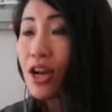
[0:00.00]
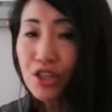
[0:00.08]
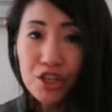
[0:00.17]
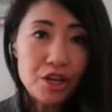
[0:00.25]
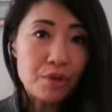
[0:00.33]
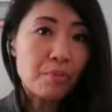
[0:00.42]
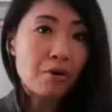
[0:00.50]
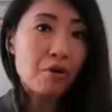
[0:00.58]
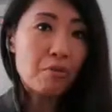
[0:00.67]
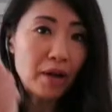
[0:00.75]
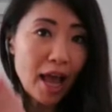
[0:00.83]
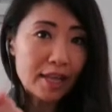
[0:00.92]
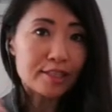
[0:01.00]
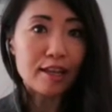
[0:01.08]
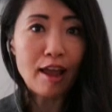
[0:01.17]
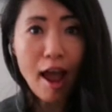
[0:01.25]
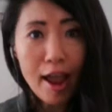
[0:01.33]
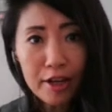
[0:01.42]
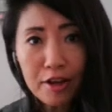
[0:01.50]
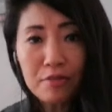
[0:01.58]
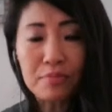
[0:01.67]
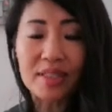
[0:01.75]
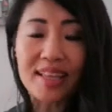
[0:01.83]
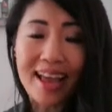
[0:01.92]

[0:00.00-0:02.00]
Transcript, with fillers: cheaper plastic items,